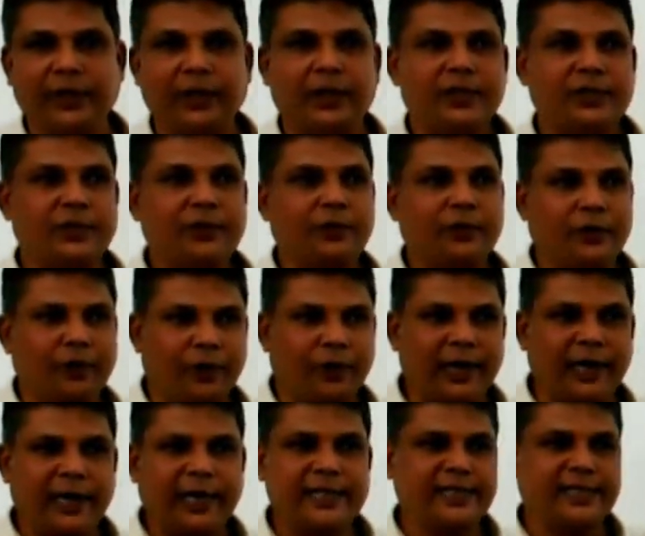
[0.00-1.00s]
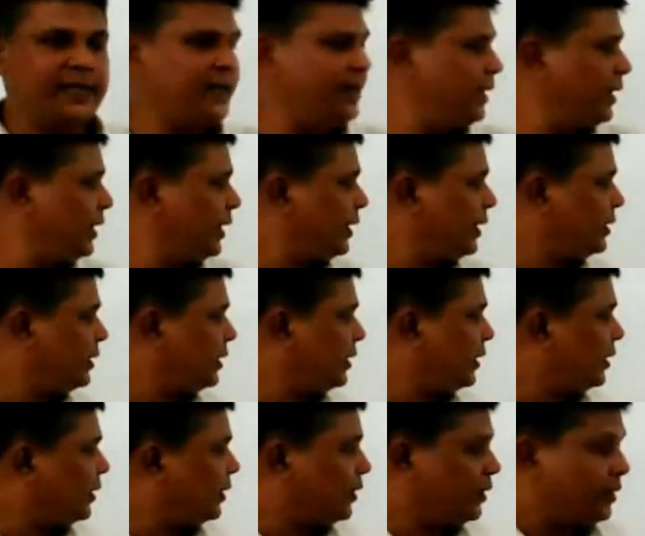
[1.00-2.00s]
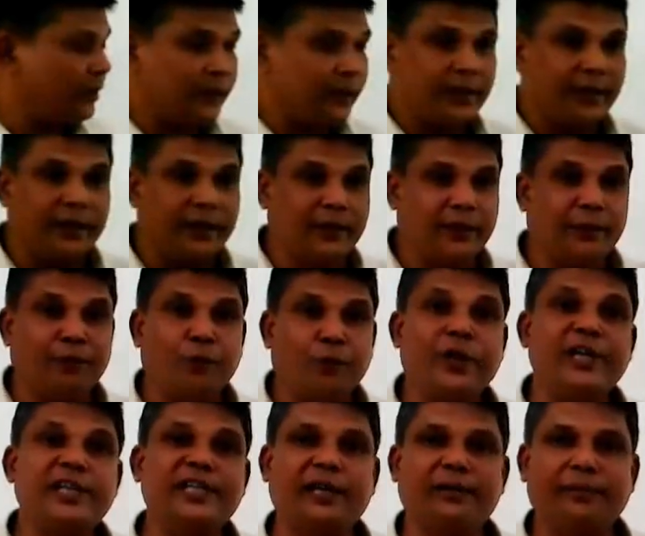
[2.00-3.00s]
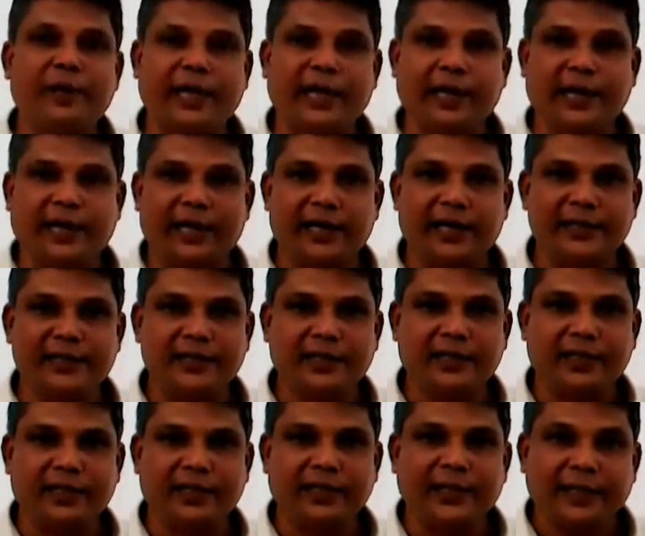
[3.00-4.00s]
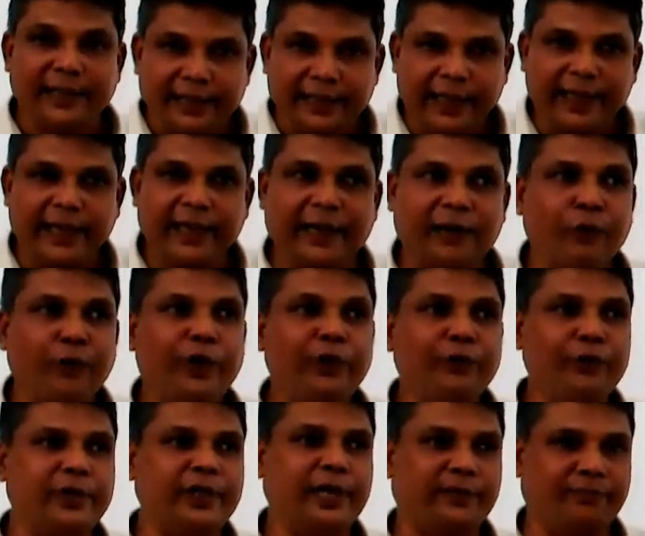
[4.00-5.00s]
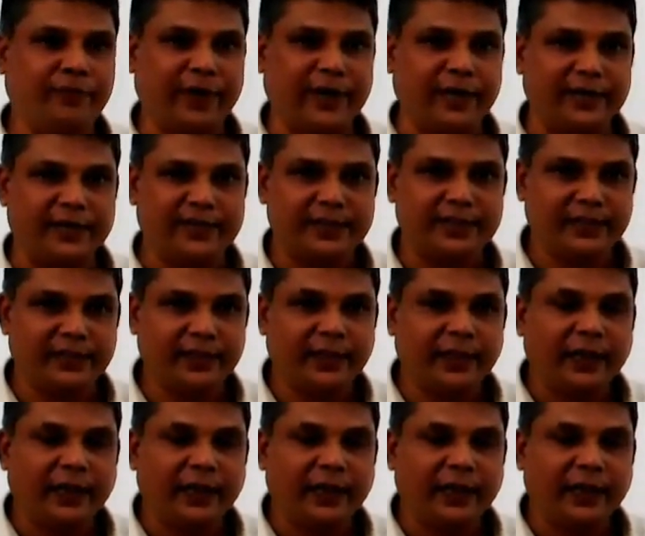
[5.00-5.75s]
So organizing the potential migrants, they are going with their friends.